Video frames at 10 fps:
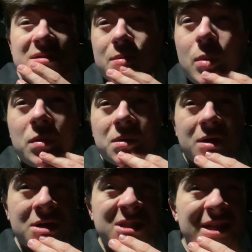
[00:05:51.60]
think we would
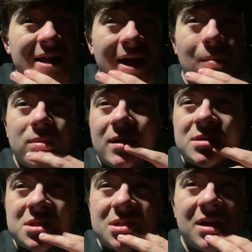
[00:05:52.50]
concede again, but I was
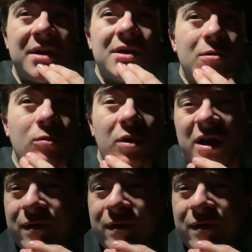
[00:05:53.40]
just worried if